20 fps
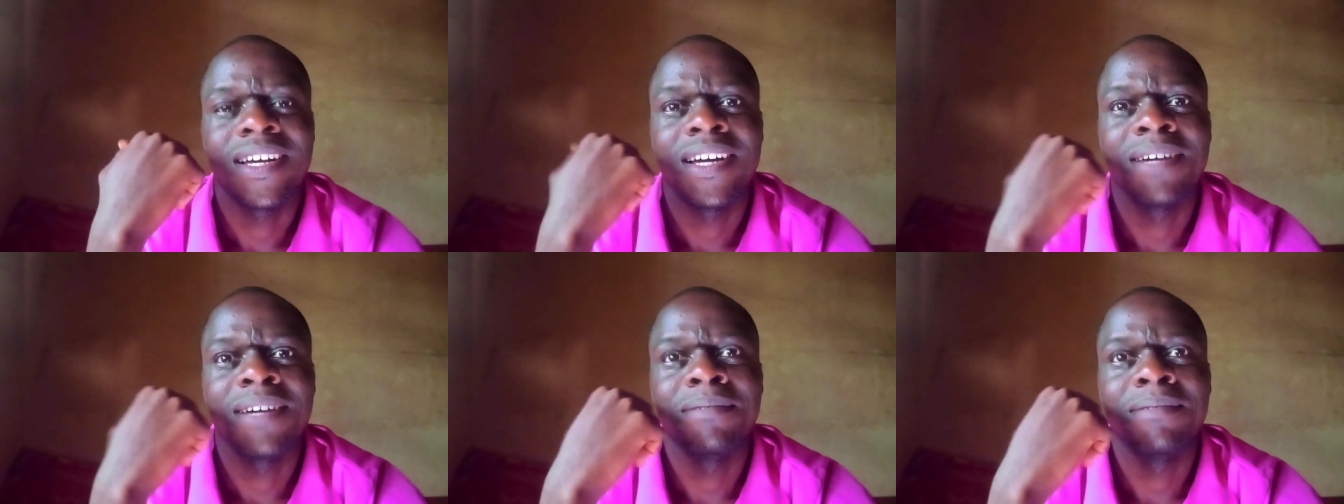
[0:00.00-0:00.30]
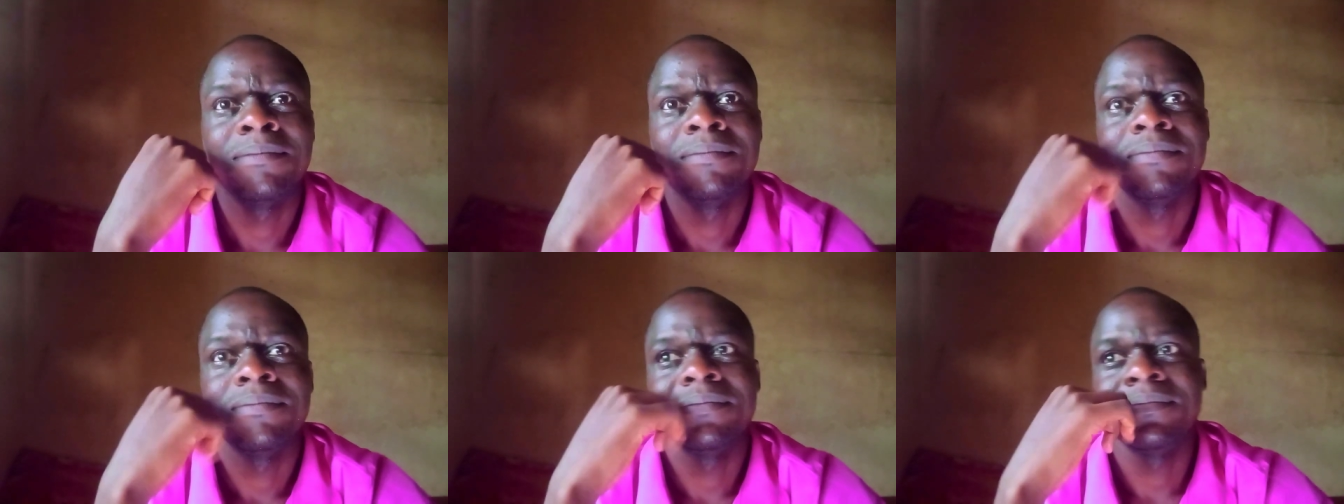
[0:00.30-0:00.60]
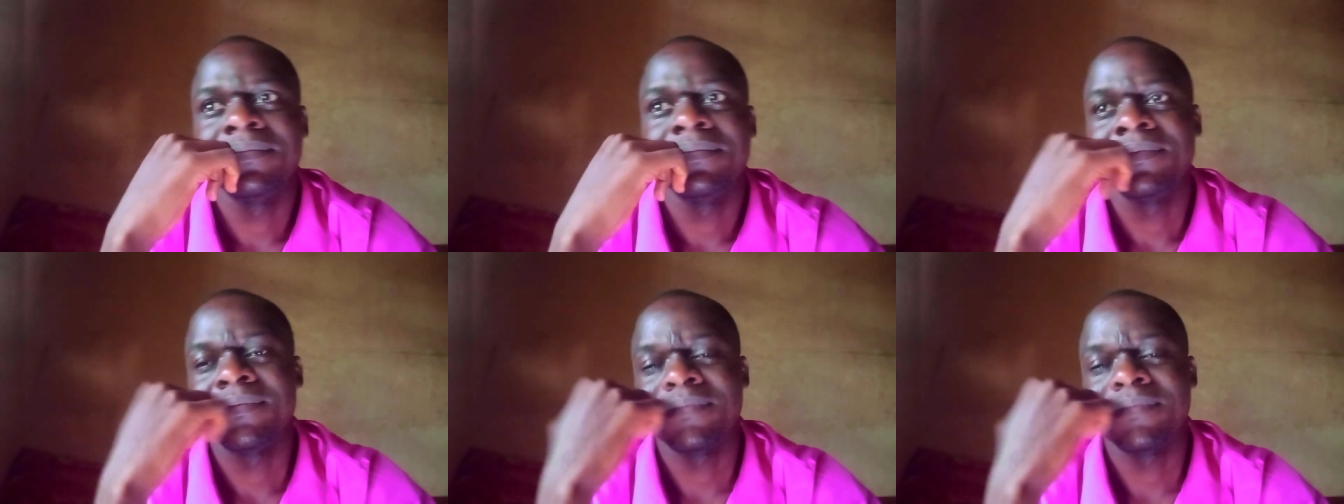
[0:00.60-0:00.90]
Um,
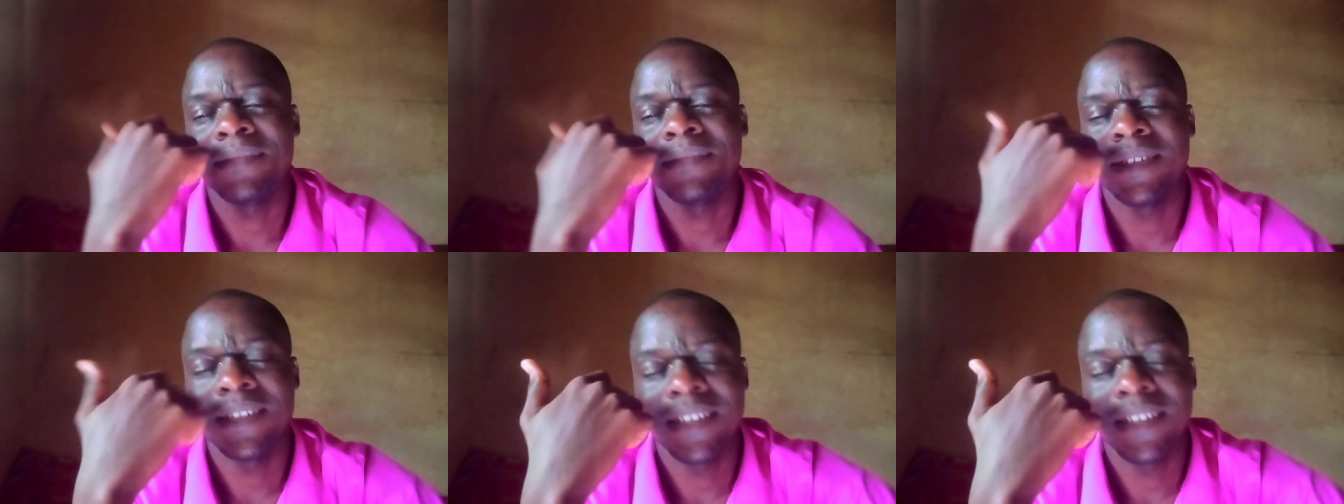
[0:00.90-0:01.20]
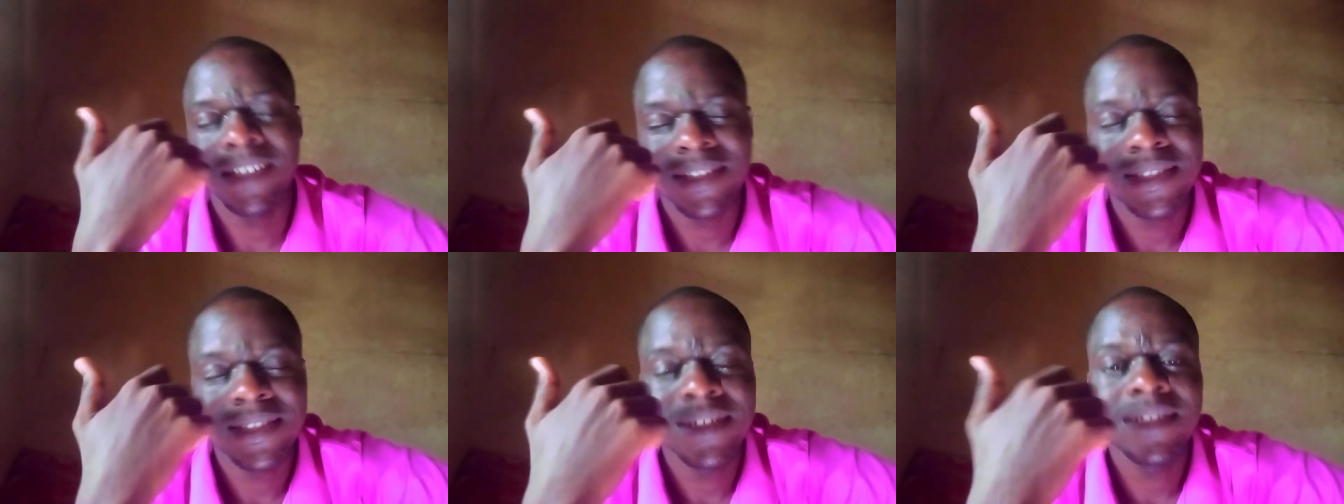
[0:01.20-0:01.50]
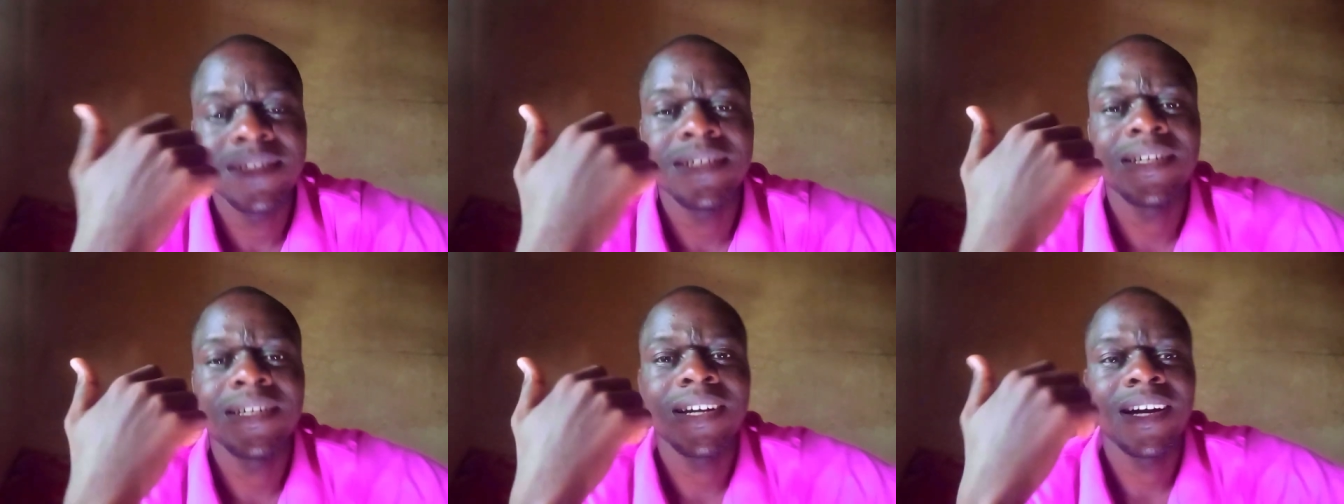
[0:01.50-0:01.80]
I
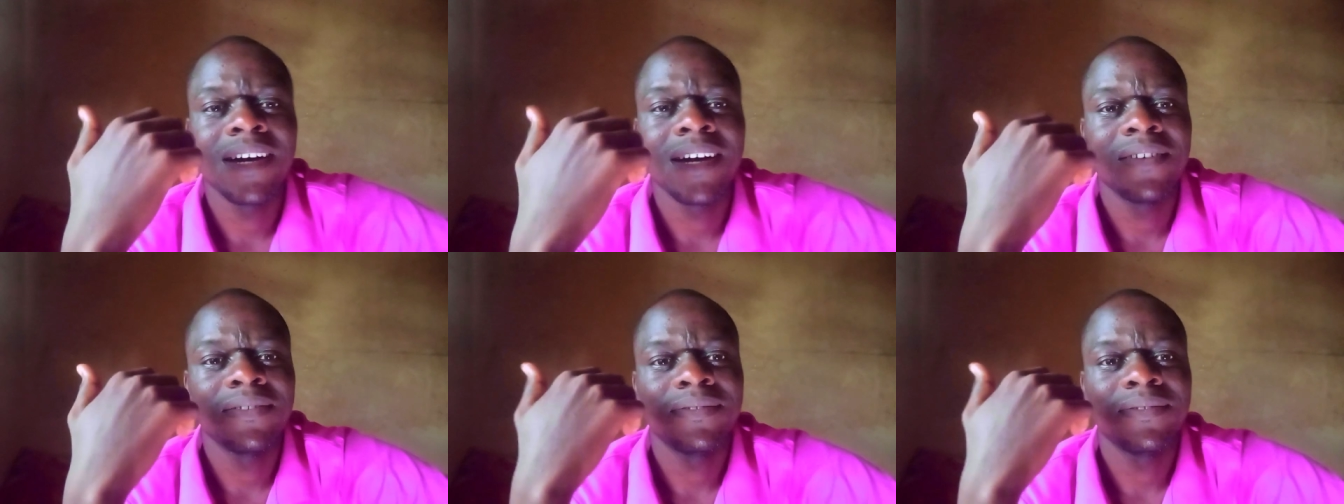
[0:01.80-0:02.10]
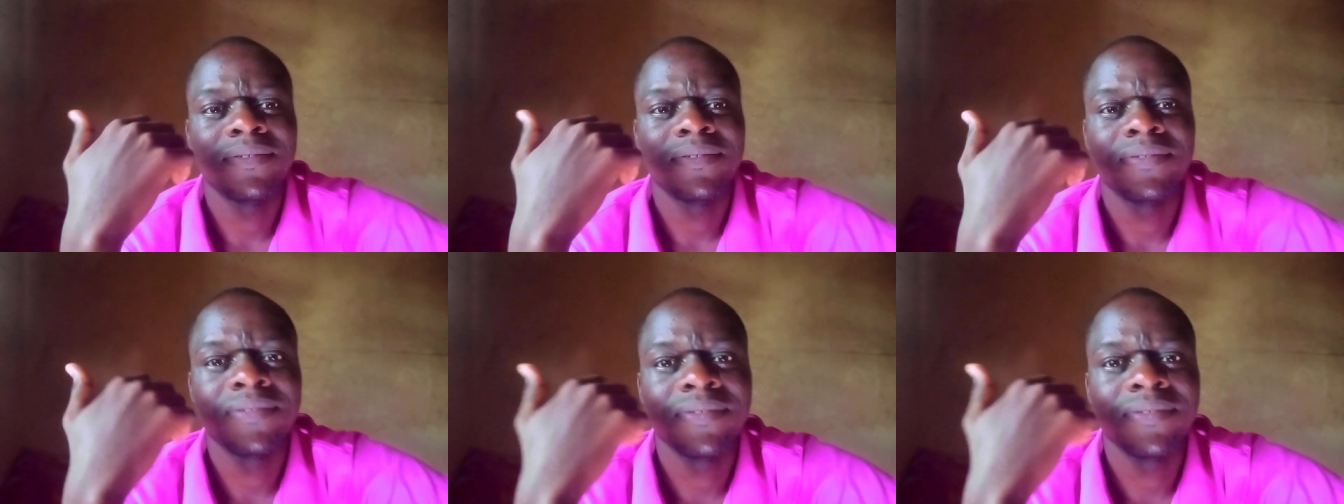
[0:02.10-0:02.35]
think I've